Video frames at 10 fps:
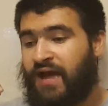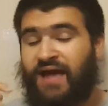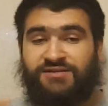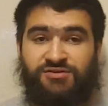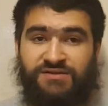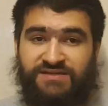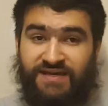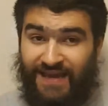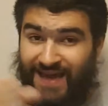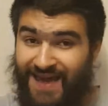As you can
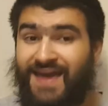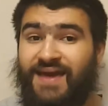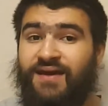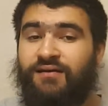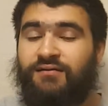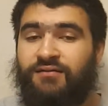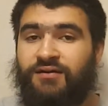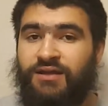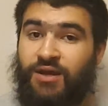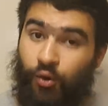see here,
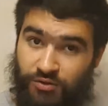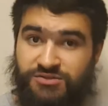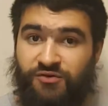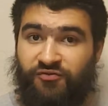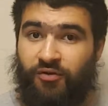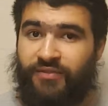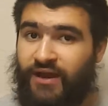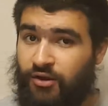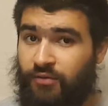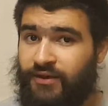also from
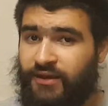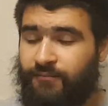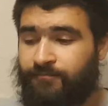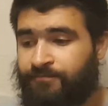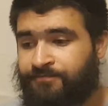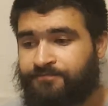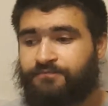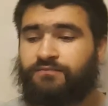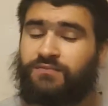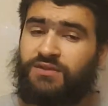that comic,
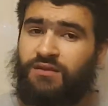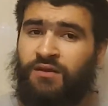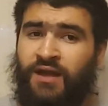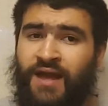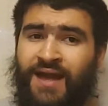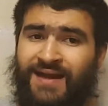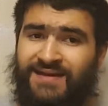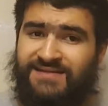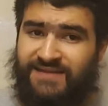he